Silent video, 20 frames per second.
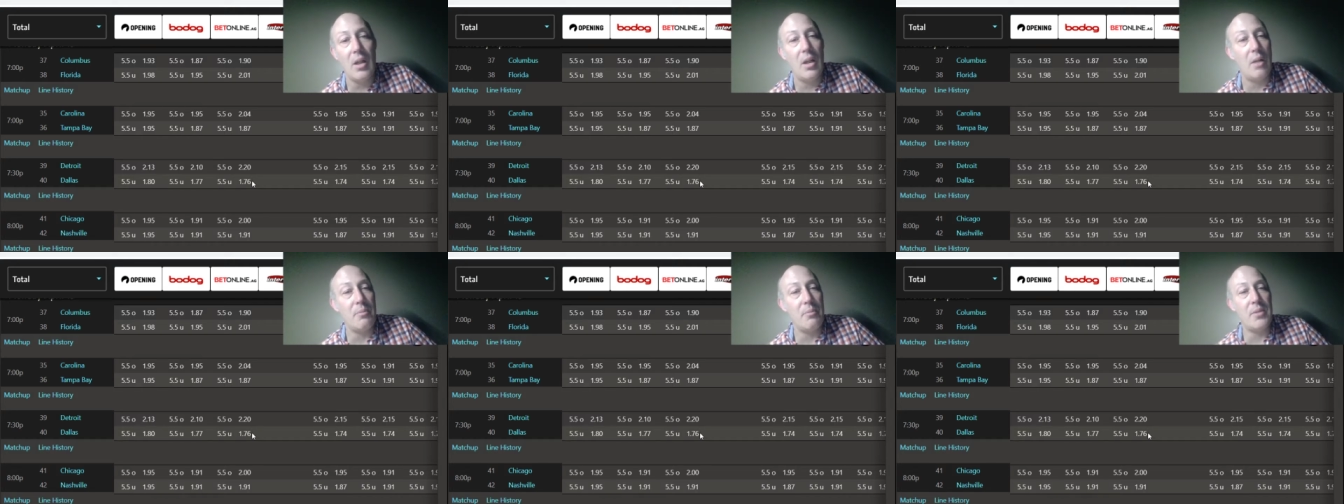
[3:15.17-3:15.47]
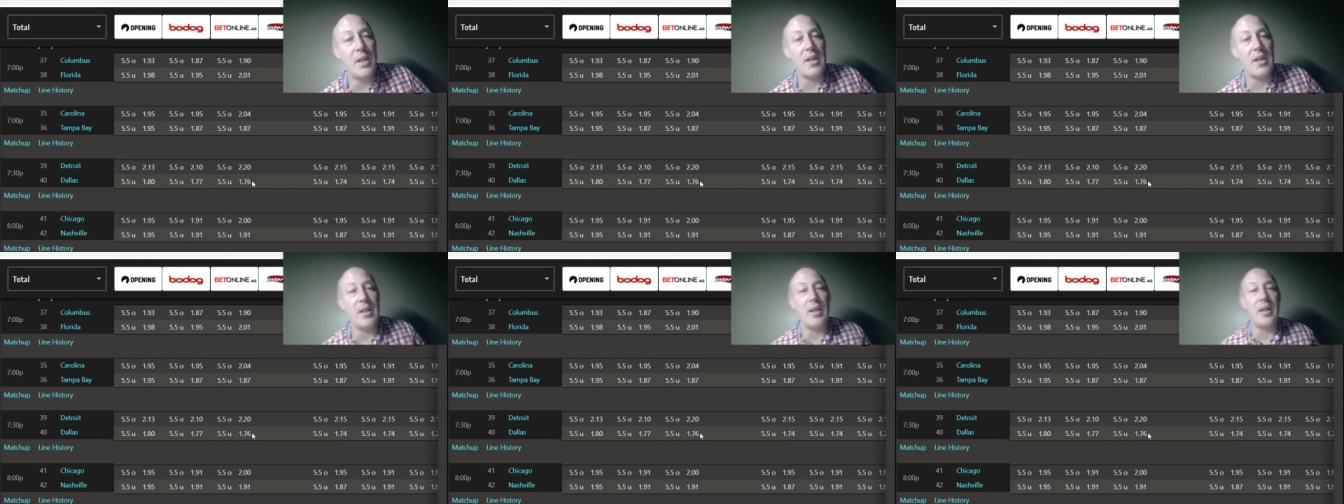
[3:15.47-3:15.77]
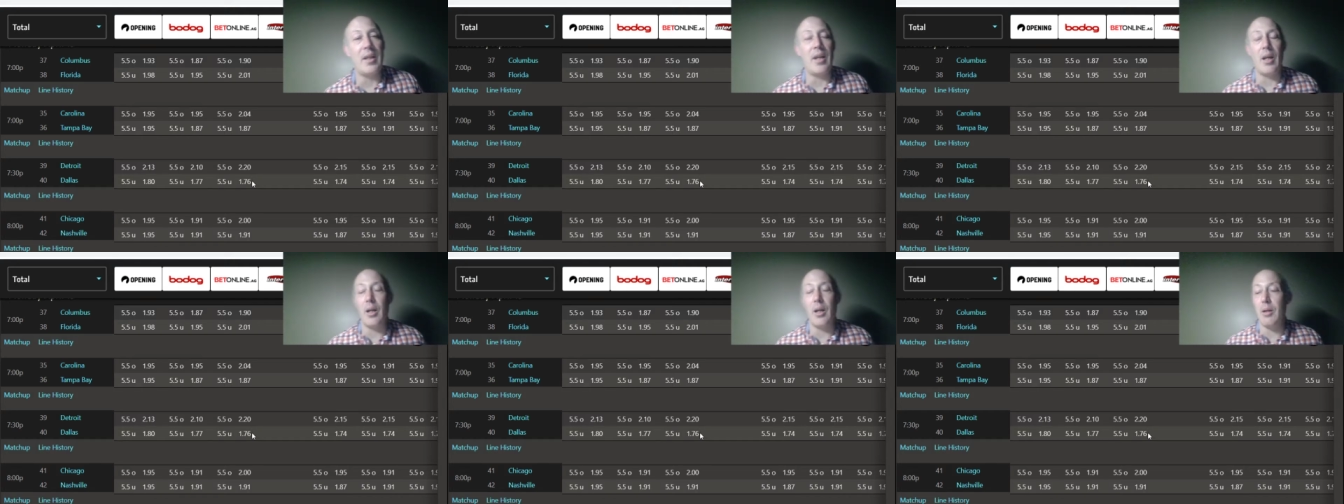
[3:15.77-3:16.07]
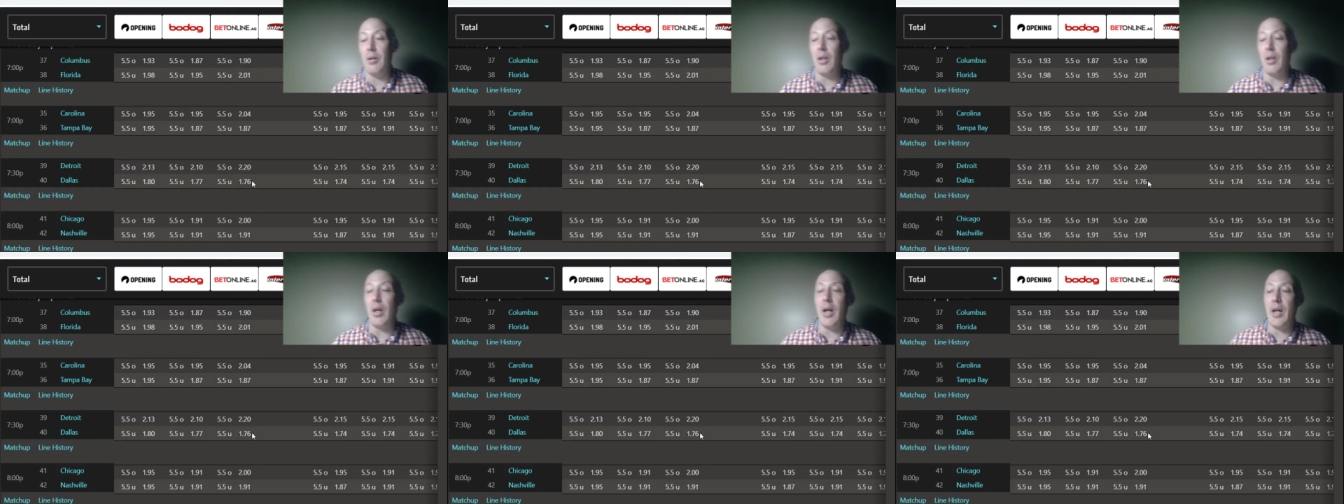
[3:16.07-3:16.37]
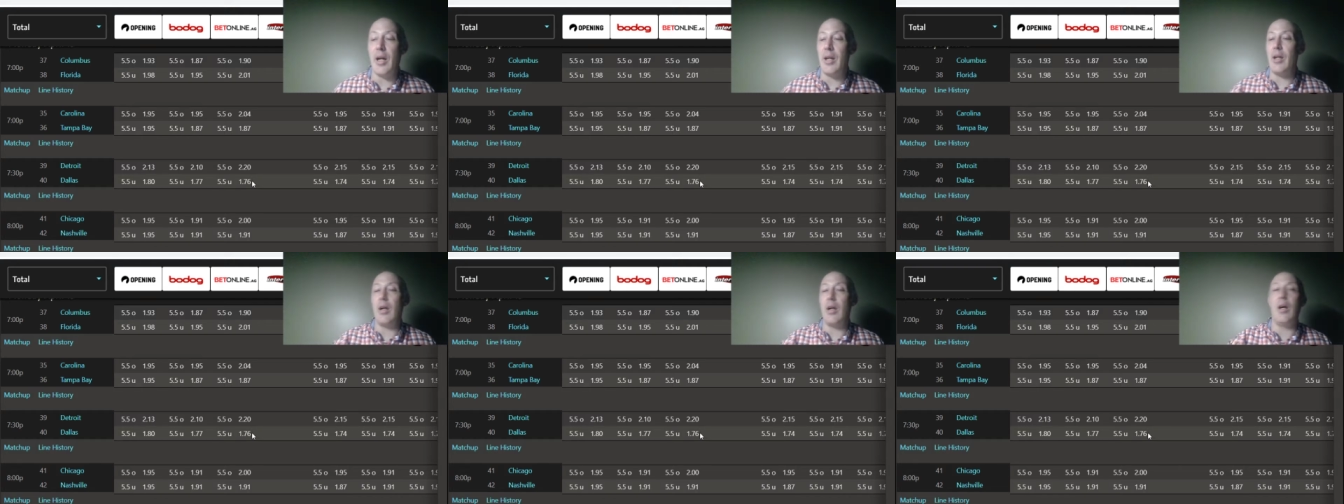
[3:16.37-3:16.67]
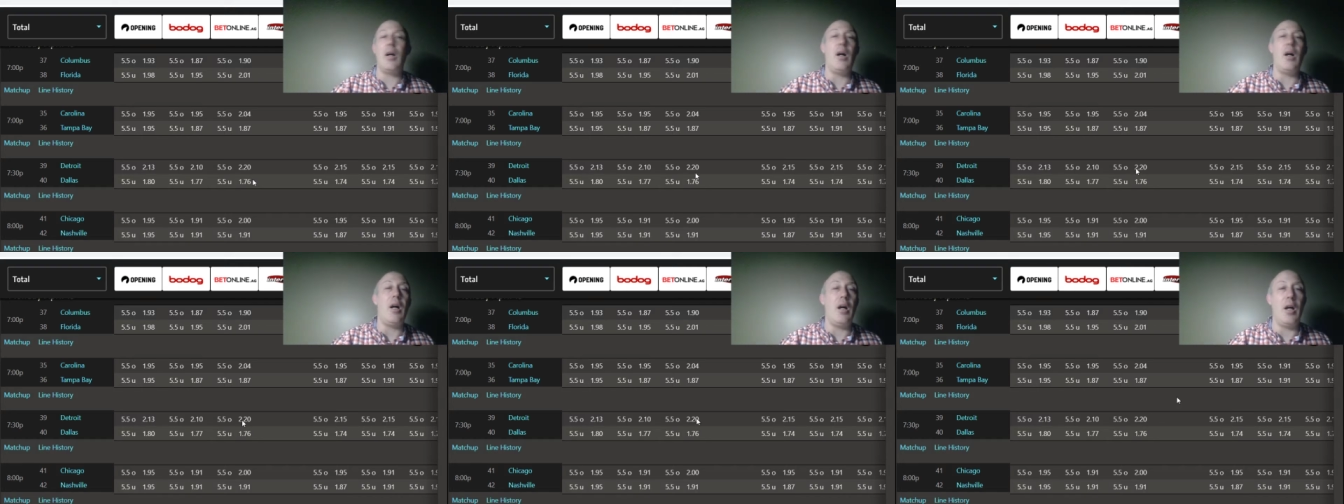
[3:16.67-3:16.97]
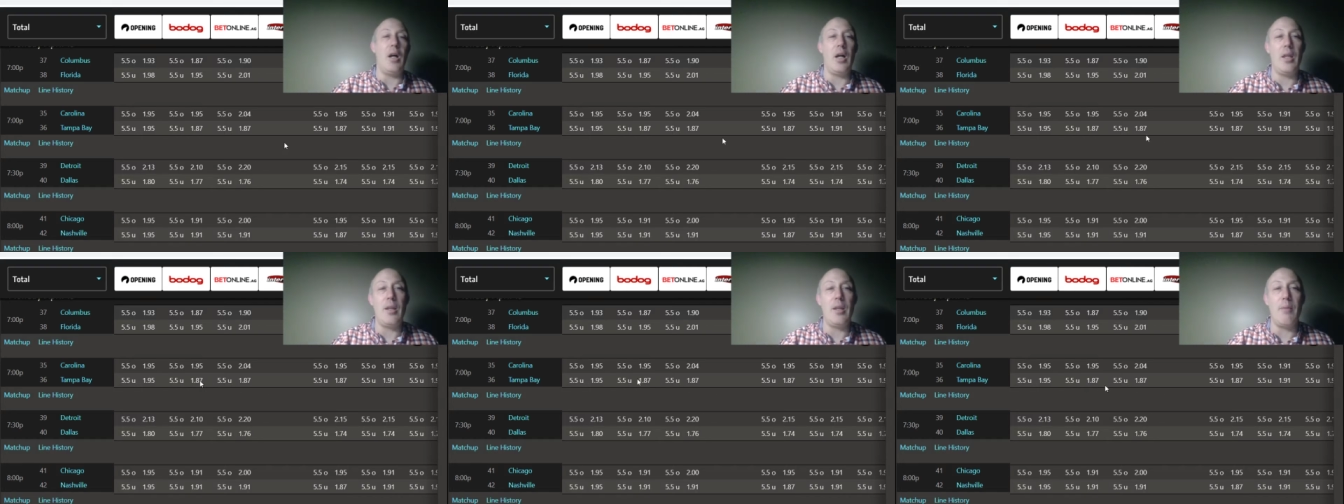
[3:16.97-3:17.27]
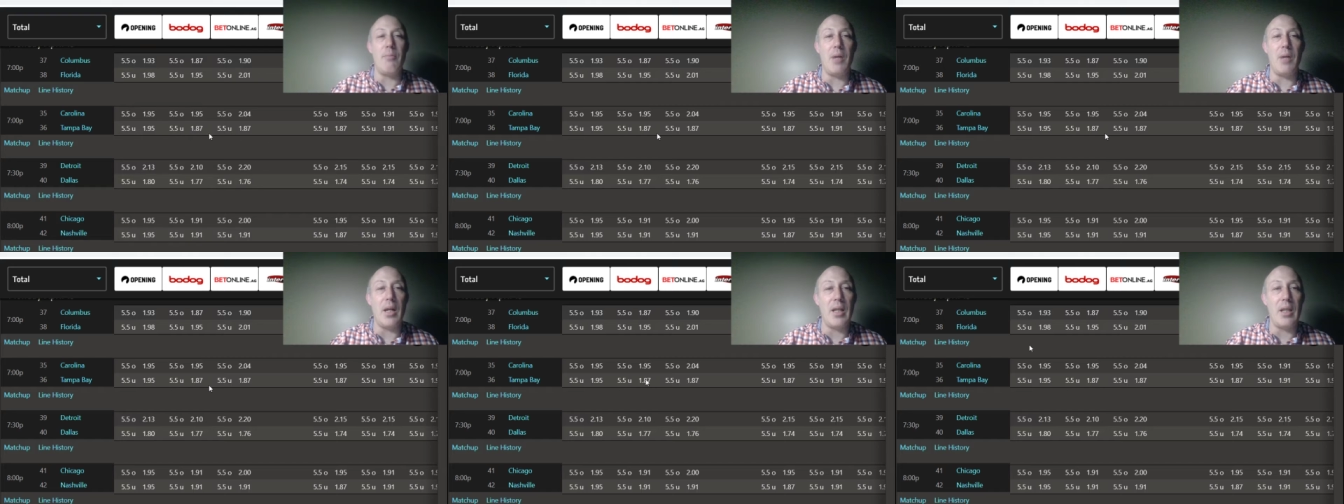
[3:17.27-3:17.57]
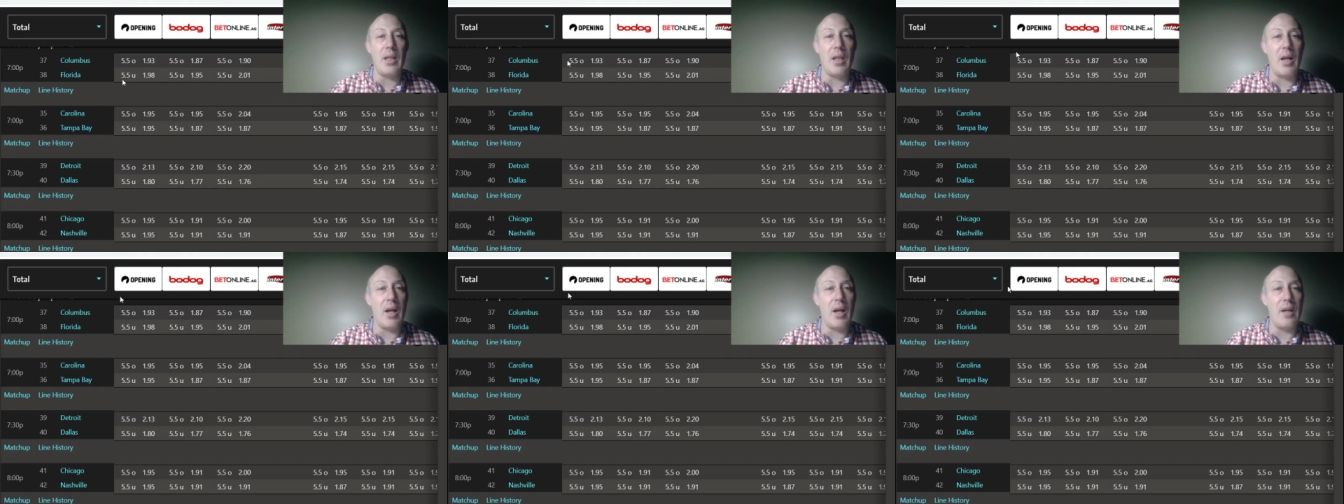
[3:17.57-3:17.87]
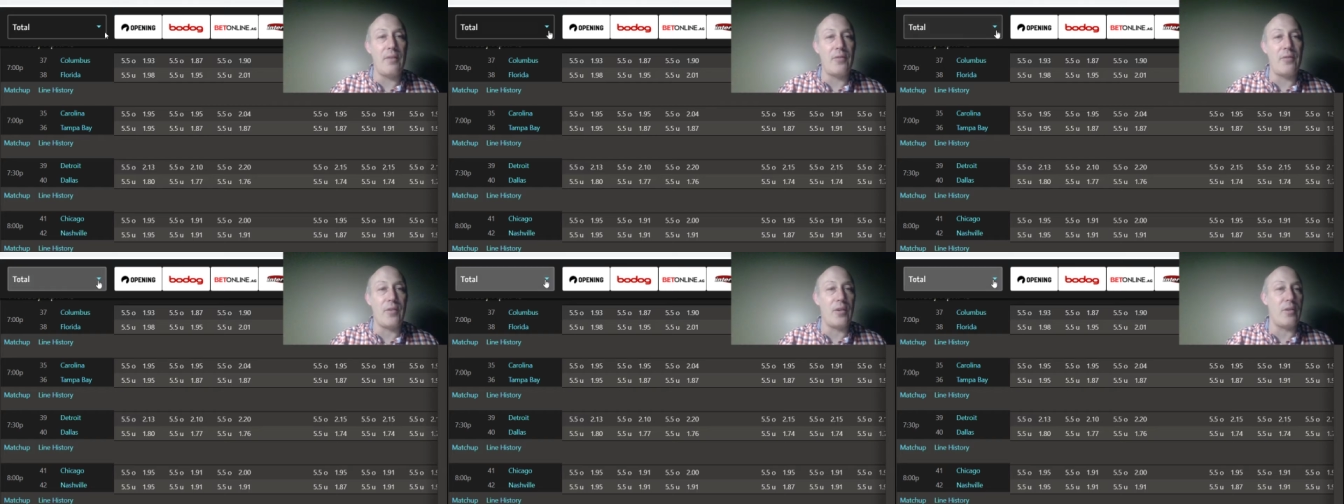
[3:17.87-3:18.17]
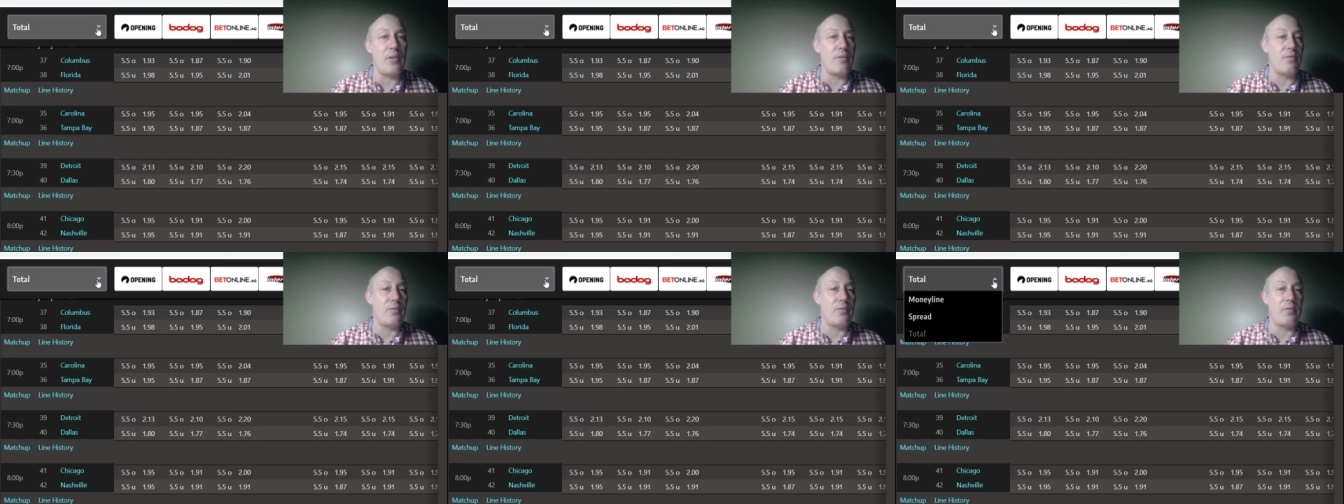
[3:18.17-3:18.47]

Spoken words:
Taking Carolina on the money line for